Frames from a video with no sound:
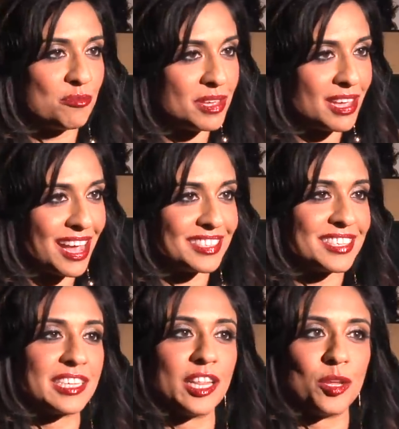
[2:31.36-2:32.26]
of me as a
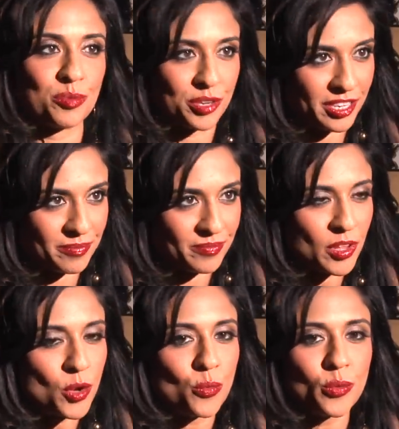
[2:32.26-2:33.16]
celebrity.
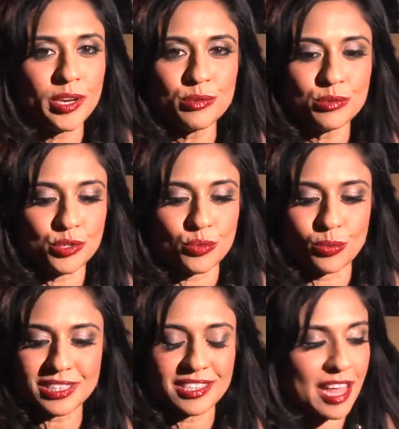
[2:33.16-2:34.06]
What do you do?
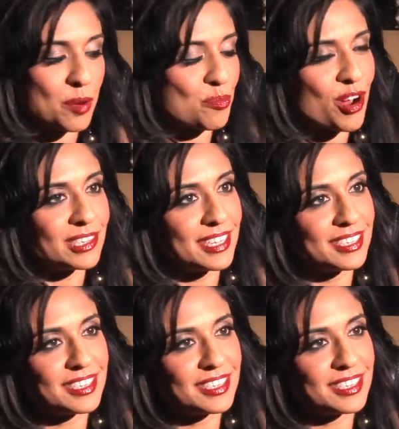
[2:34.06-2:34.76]
What's that process?